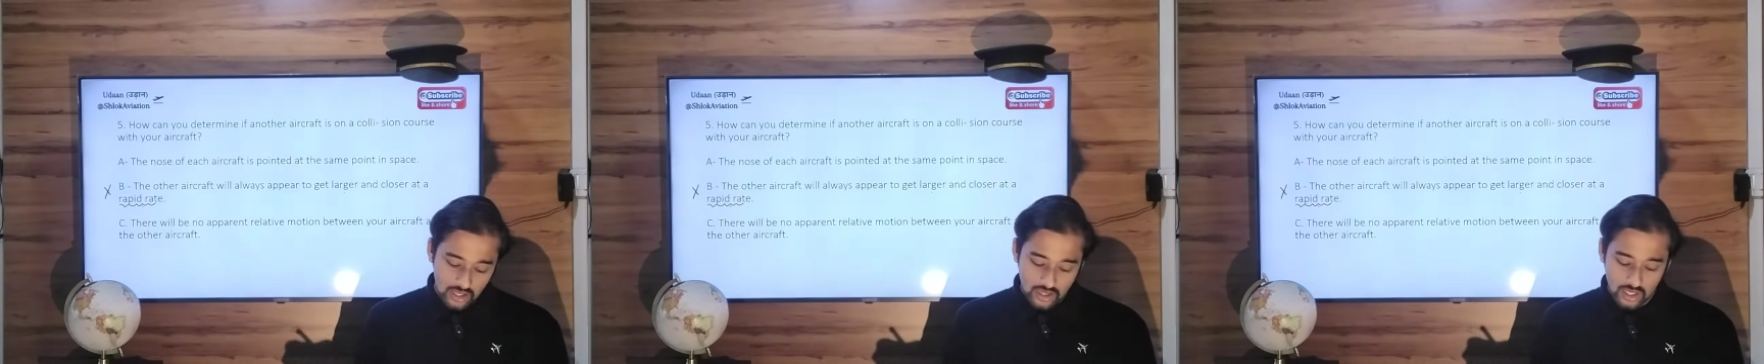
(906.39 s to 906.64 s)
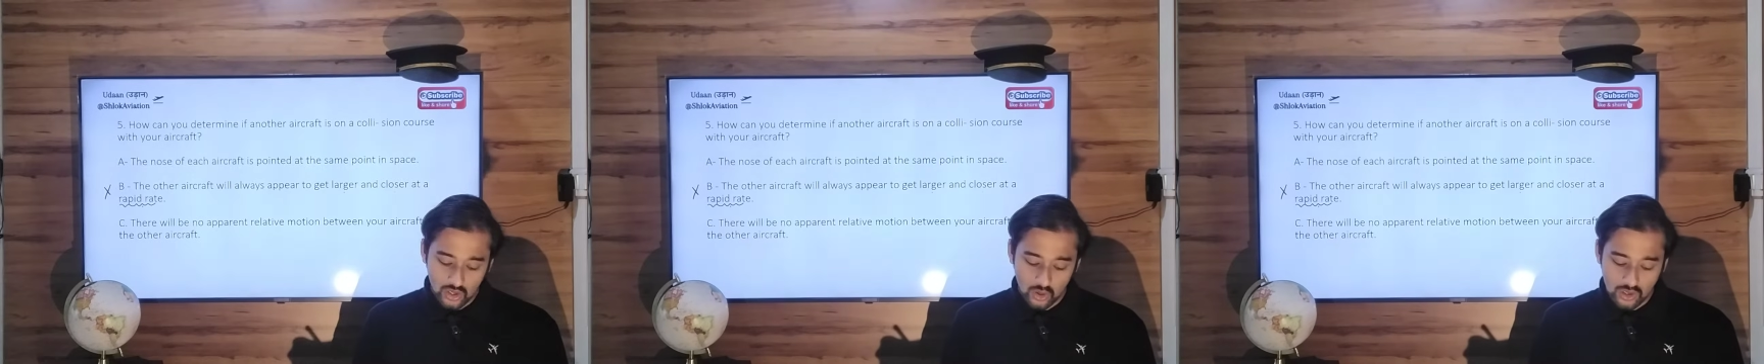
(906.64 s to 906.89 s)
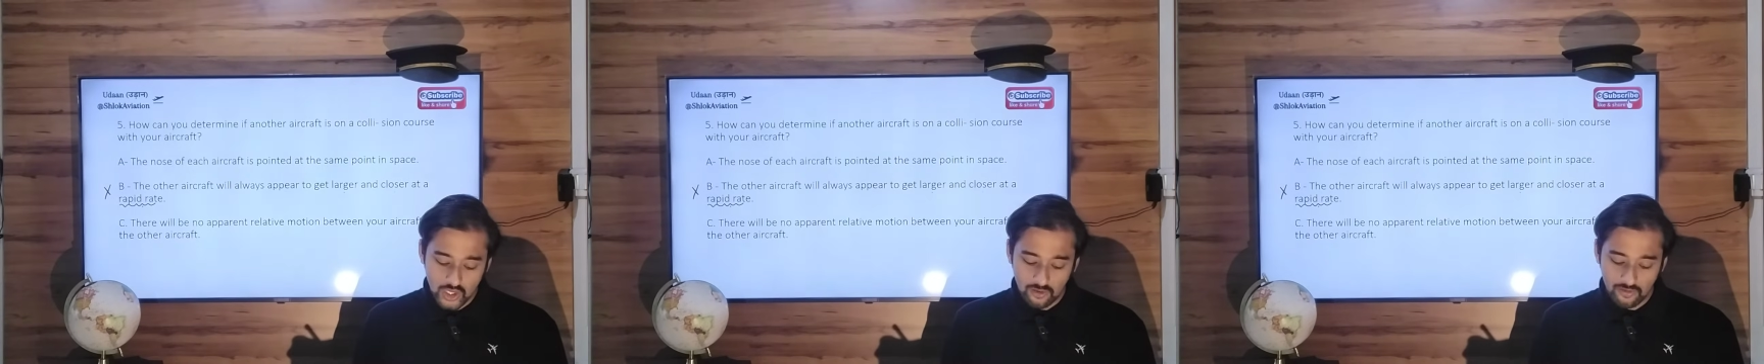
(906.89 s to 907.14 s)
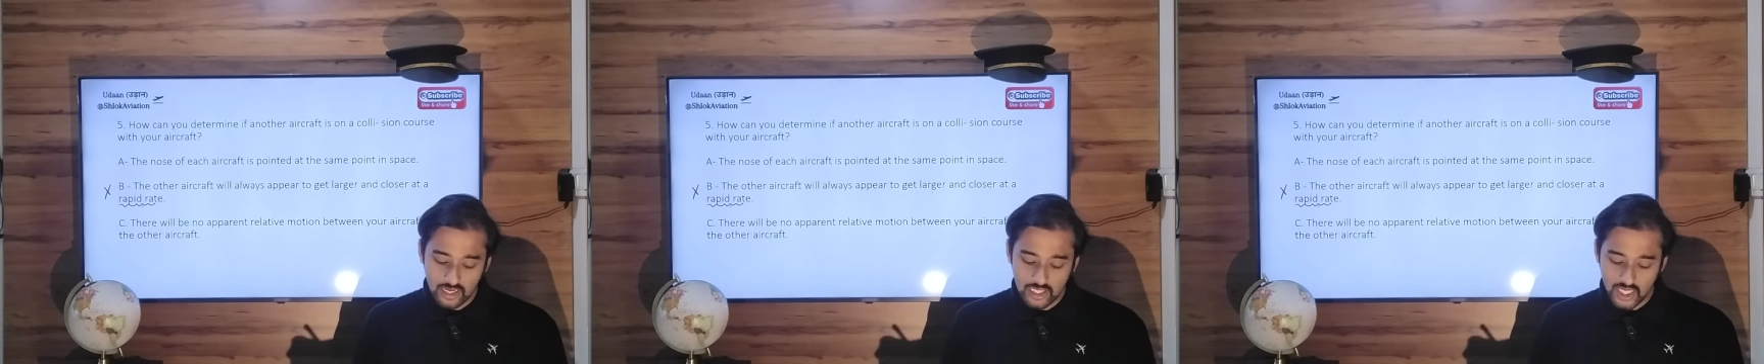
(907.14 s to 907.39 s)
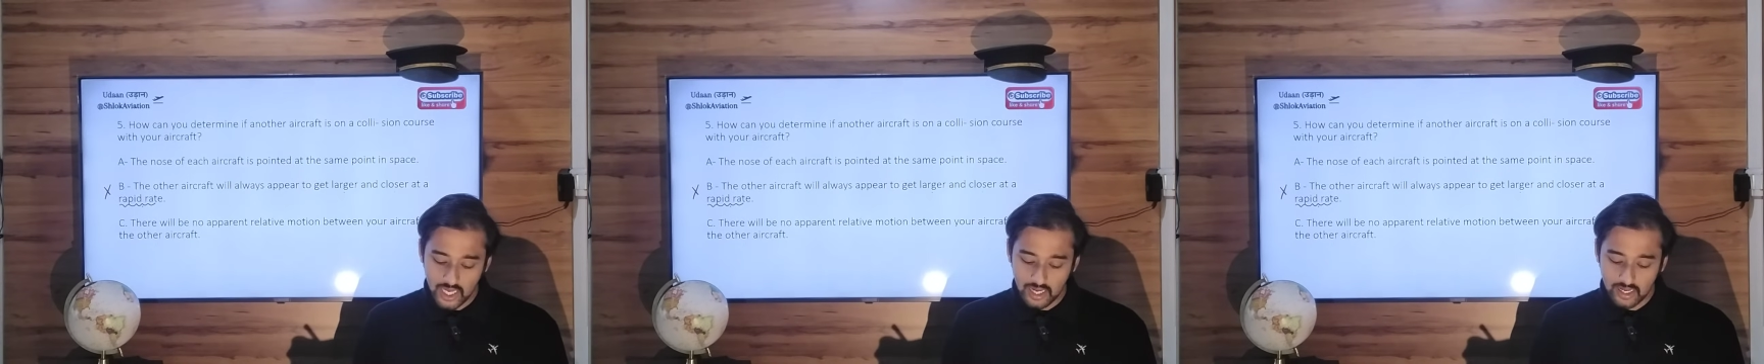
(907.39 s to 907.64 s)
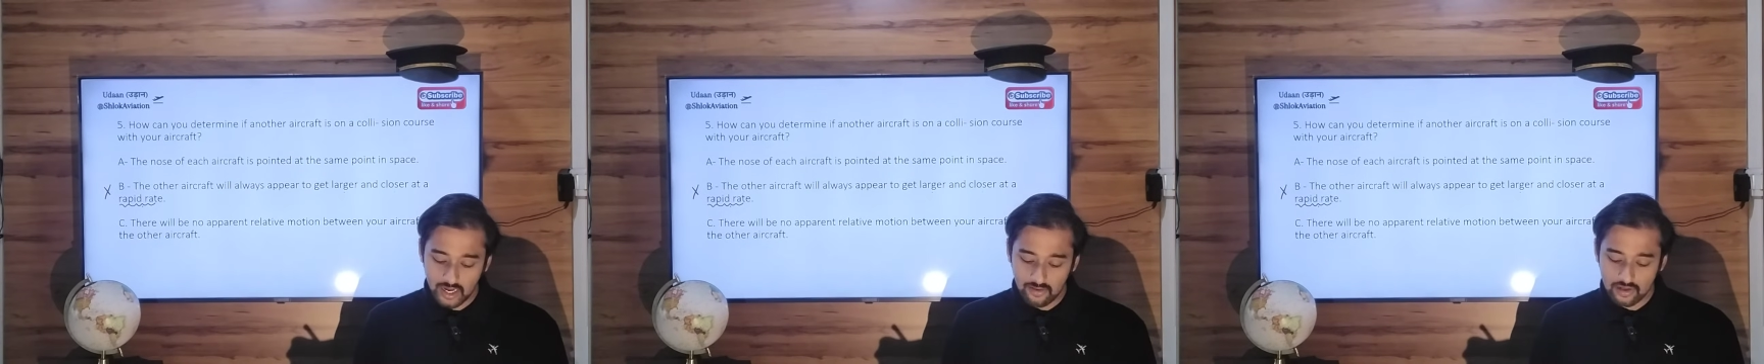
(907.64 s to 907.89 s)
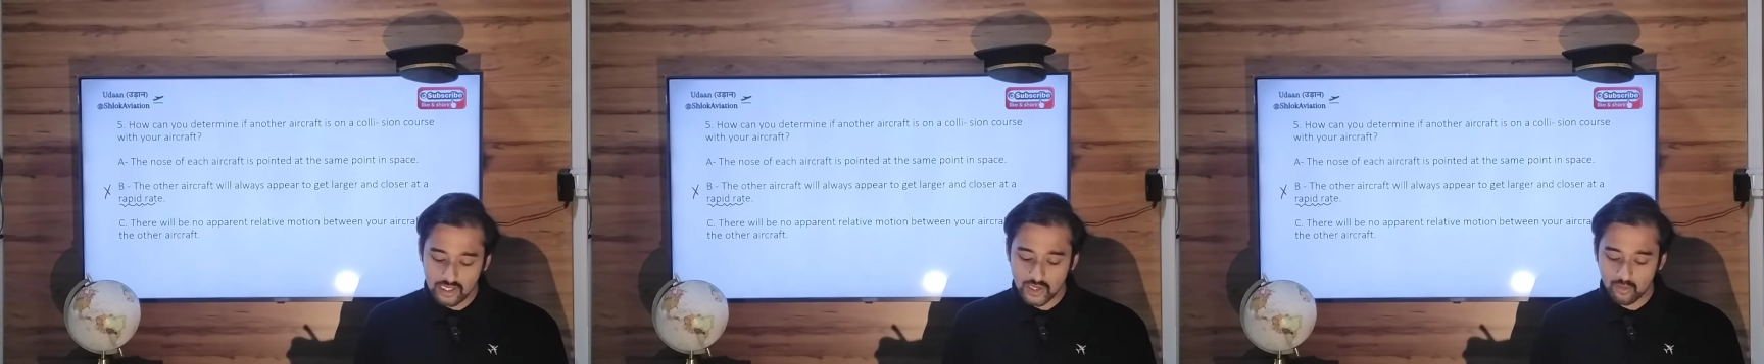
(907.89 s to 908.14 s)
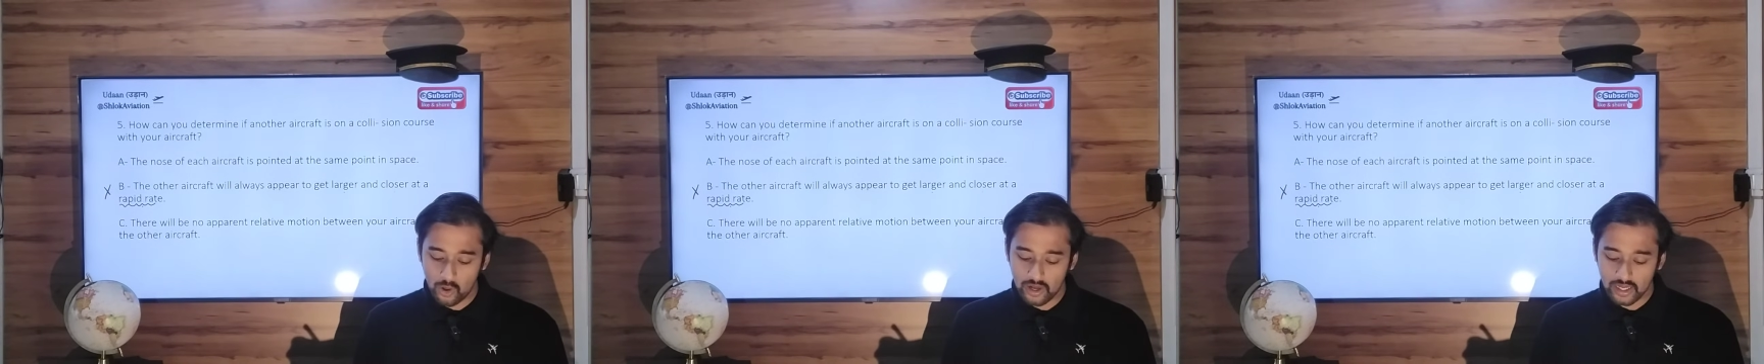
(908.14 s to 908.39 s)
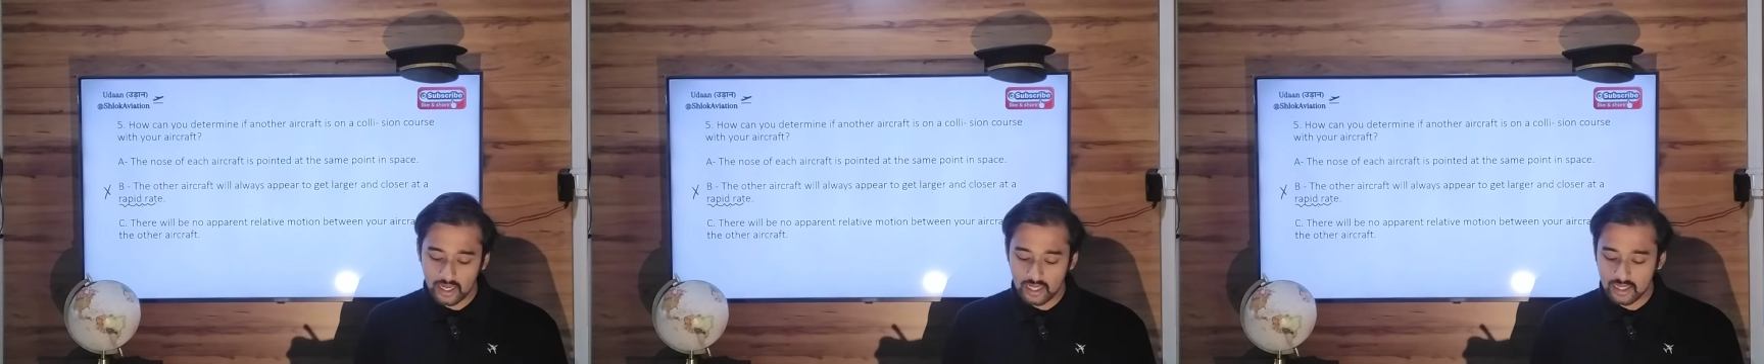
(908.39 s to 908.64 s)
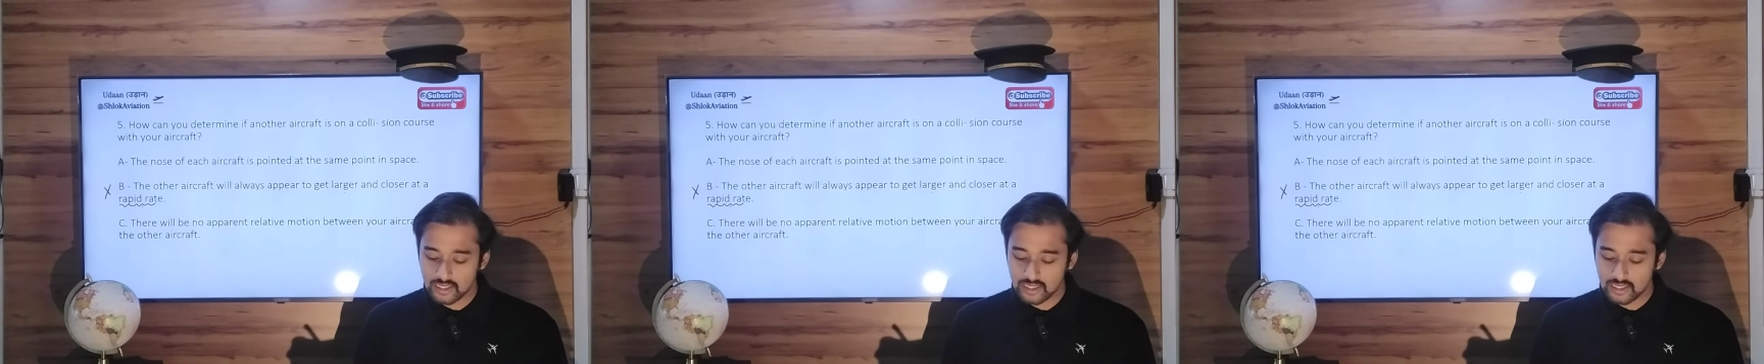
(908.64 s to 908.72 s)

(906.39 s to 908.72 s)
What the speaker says: The nose of each aircraft is pointed at